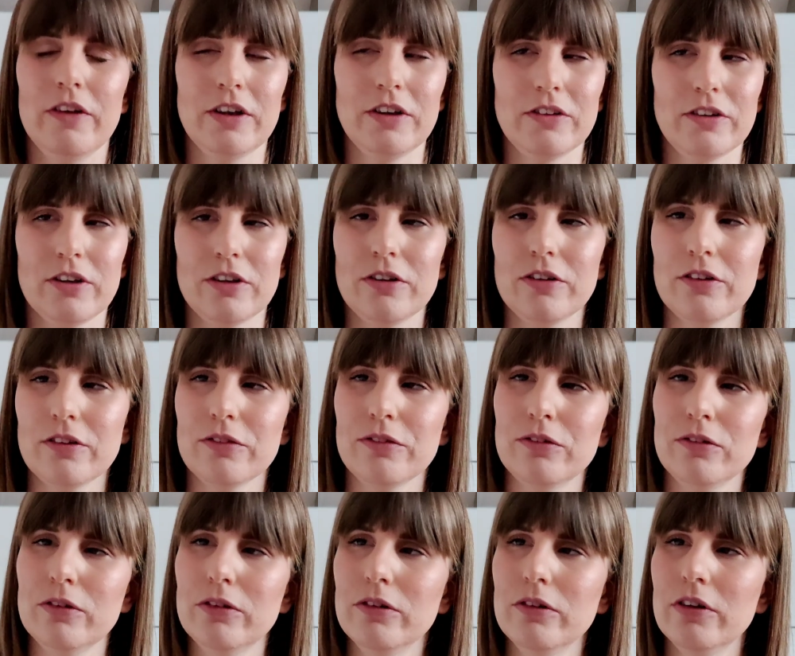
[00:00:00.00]
things I use it
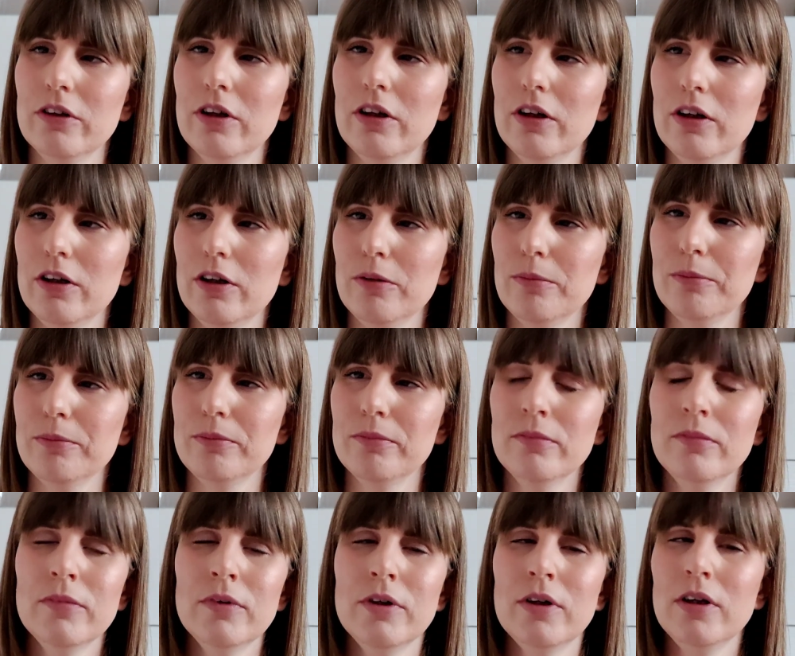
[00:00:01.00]
for
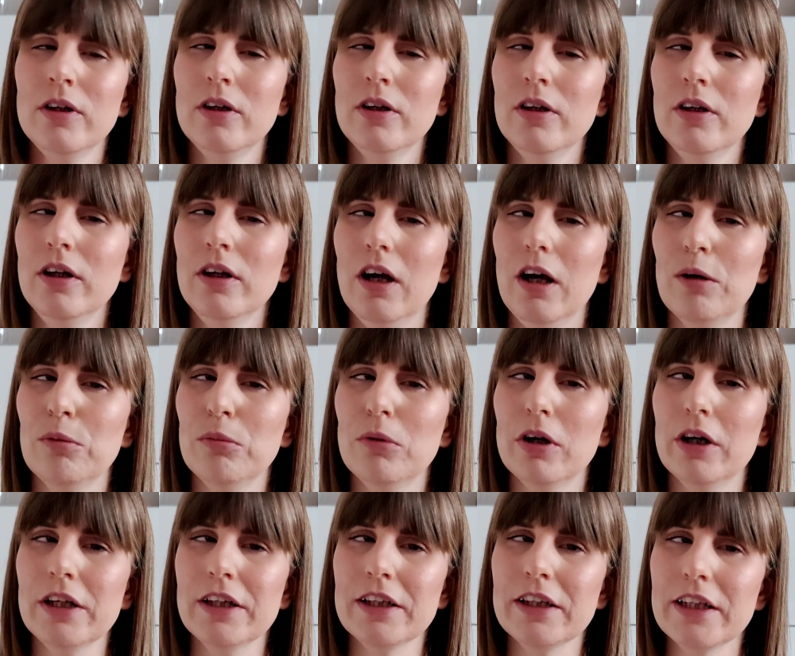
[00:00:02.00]
and
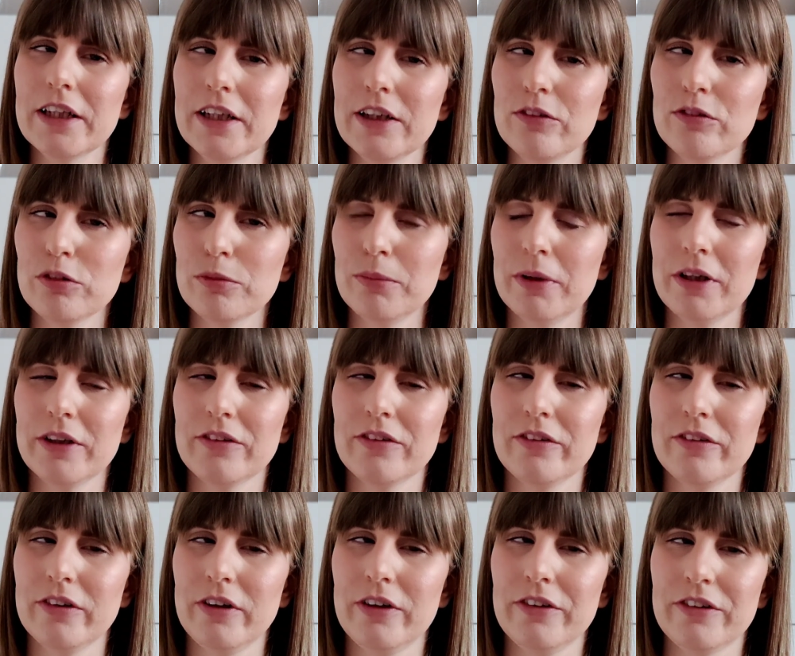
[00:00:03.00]
what I need for my
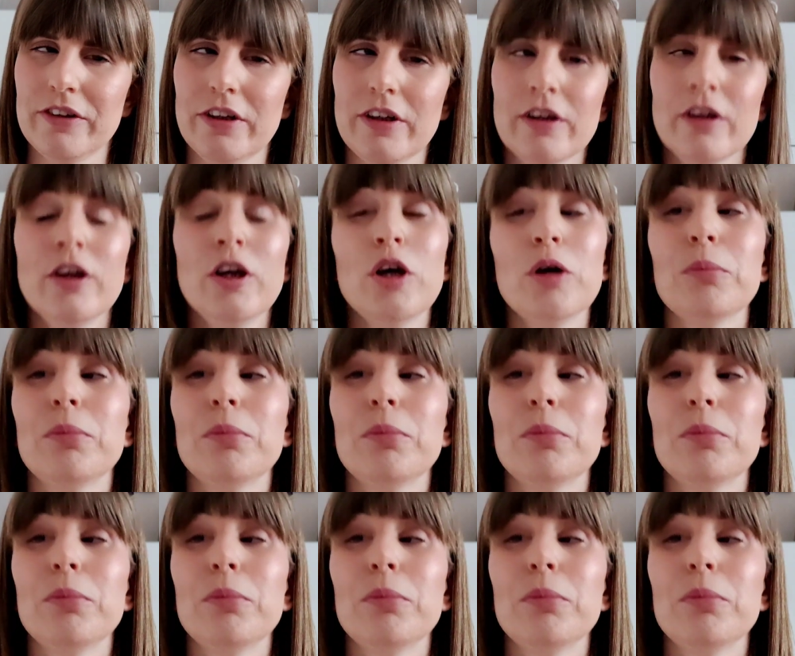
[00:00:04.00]
exercise gear.